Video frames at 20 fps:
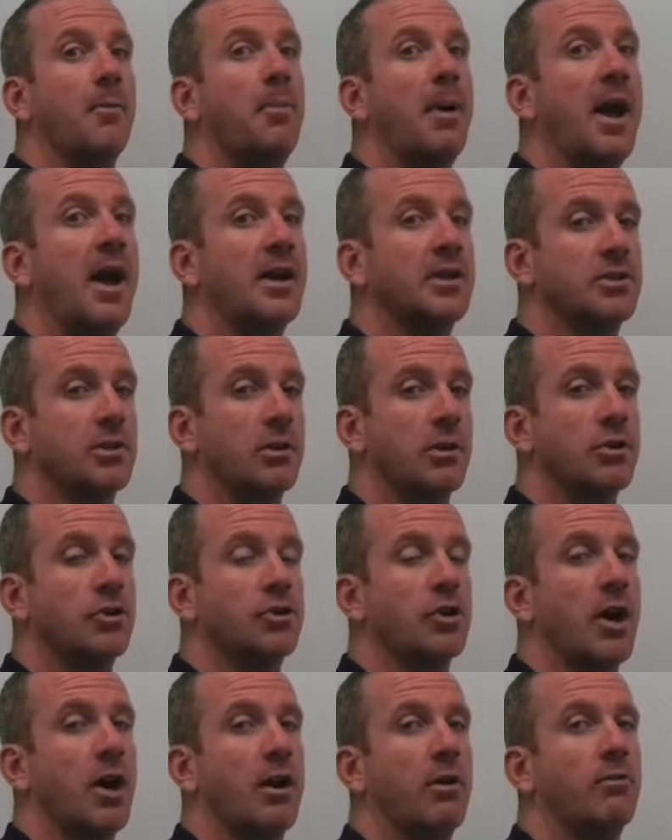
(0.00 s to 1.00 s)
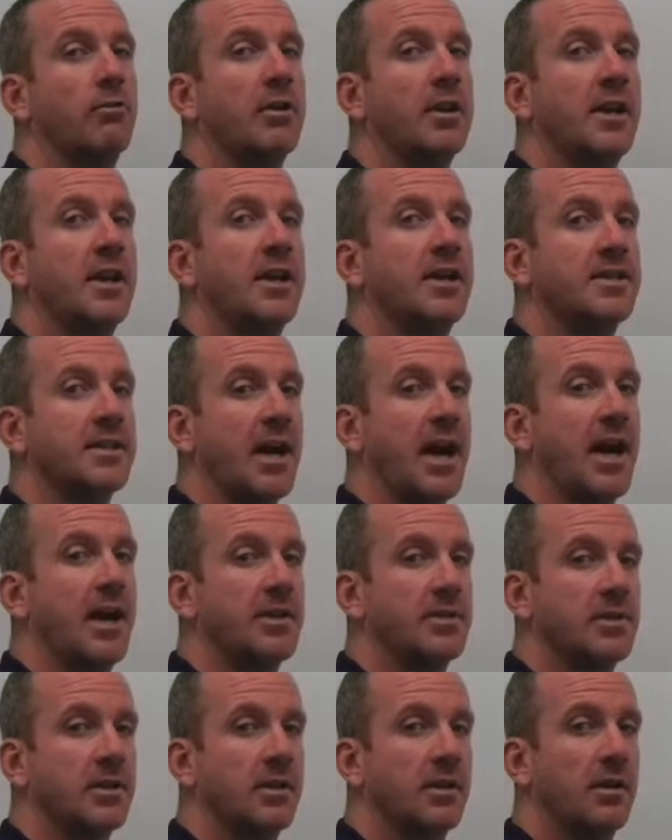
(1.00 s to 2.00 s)
the passer and trying to read his
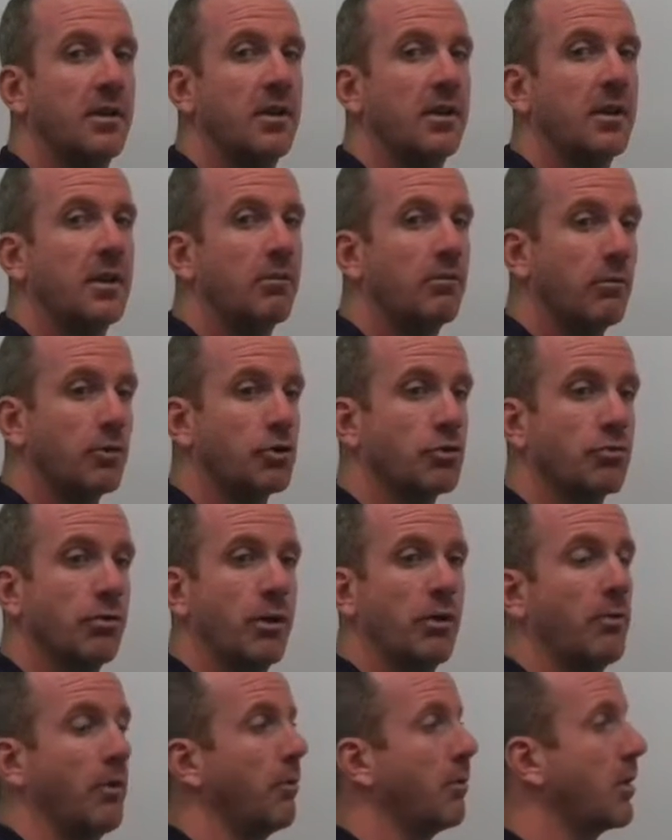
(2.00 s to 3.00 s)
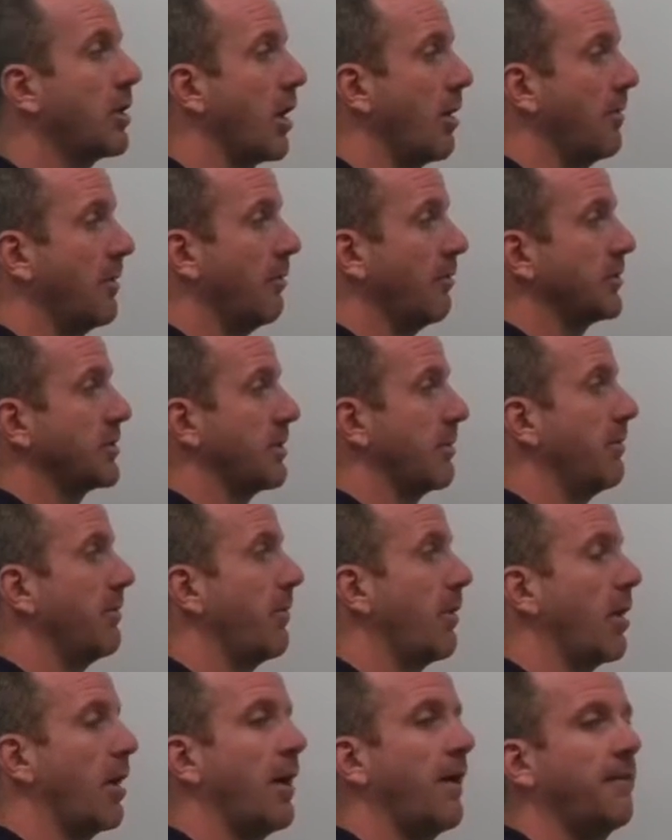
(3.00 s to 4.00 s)
eyes, which is really where we come in with some
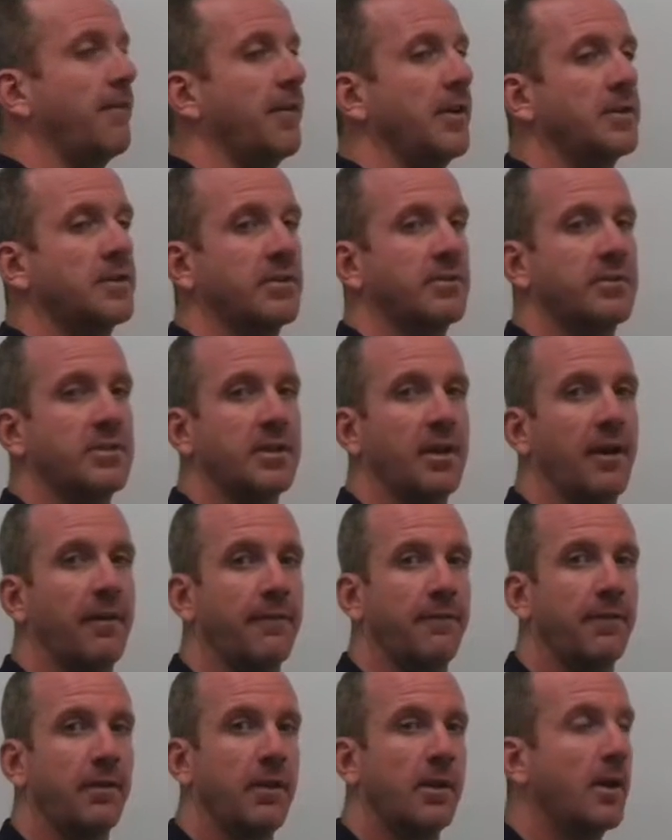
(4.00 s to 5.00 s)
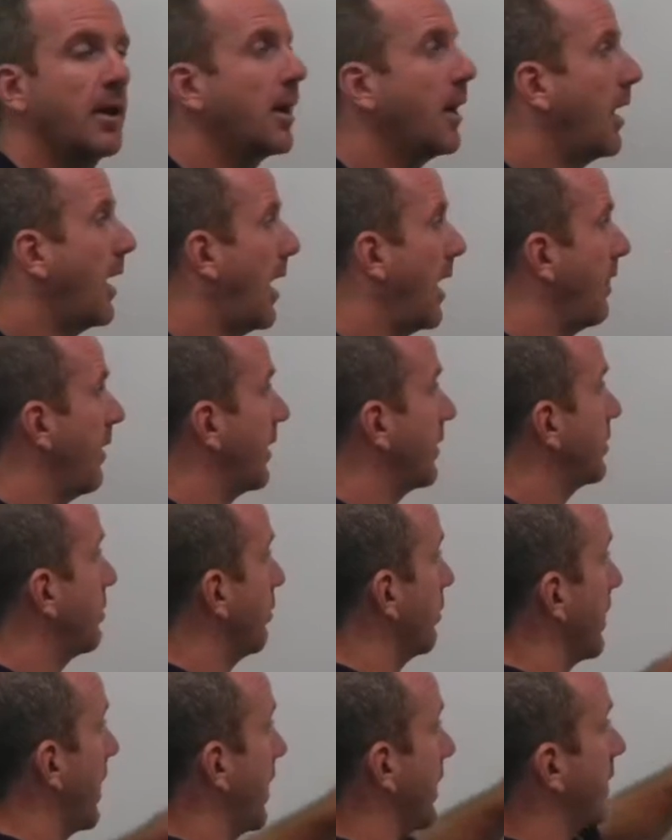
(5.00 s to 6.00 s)
of our offensive stuff. I like
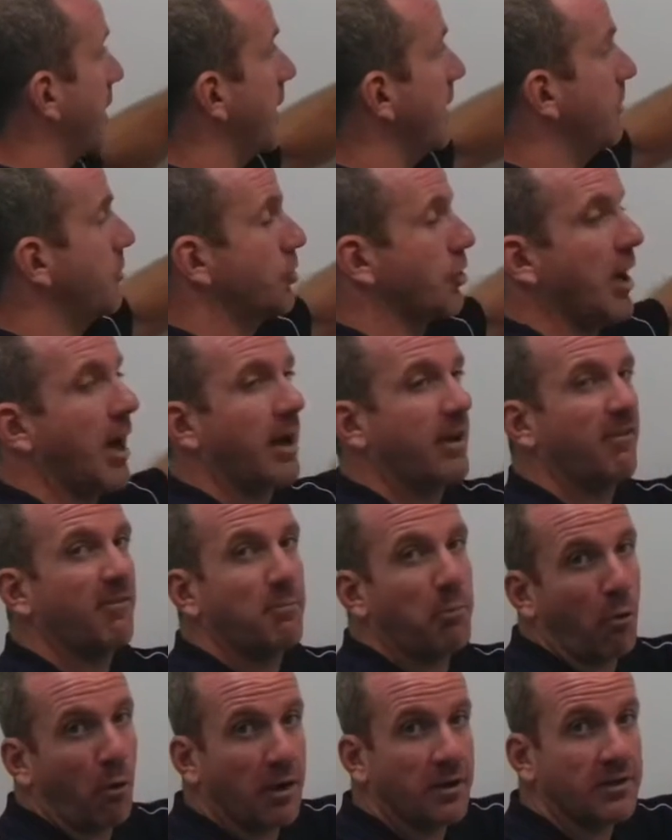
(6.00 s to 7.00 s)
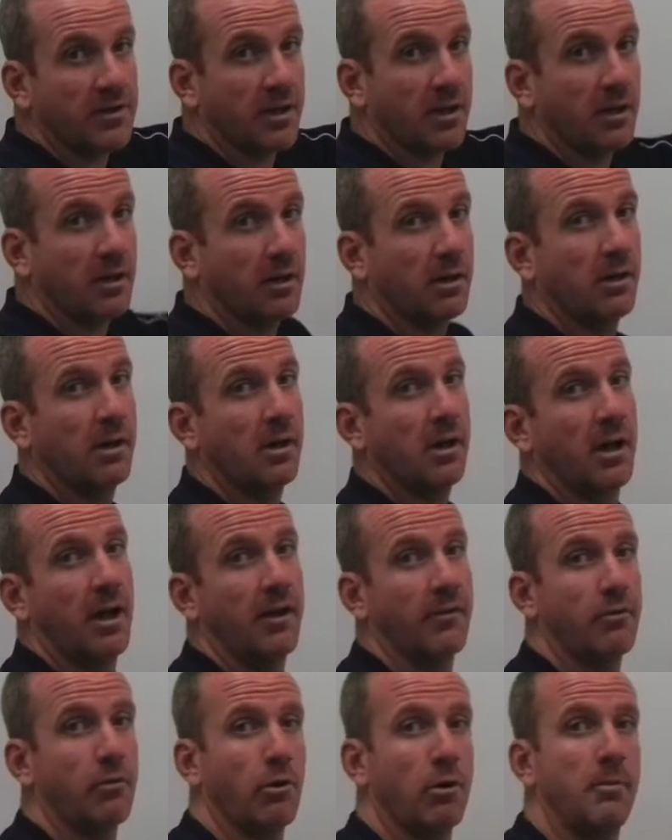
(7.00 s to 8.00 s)
to, again, keep track of points here.
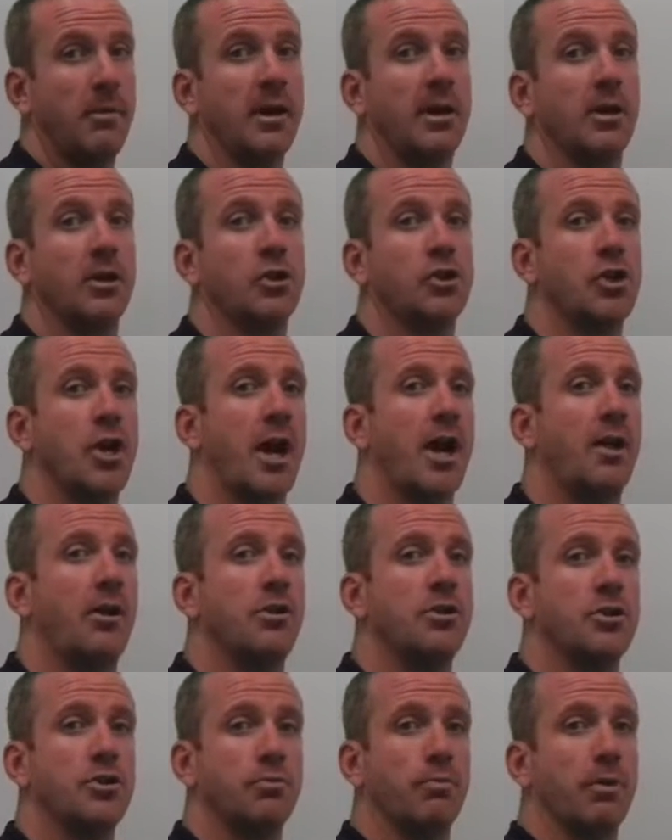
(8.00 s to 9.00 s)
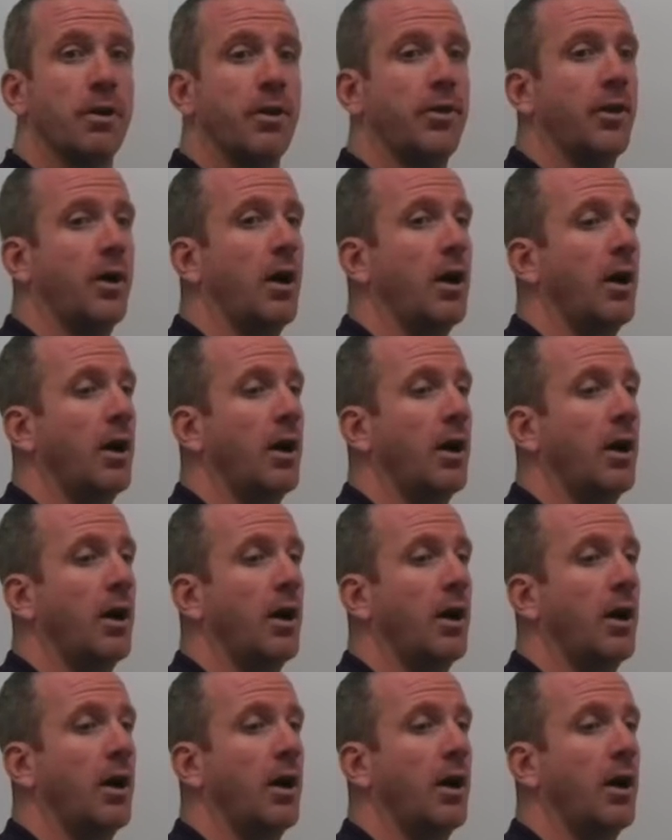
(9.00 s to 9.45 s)
If you want to make it a challenge with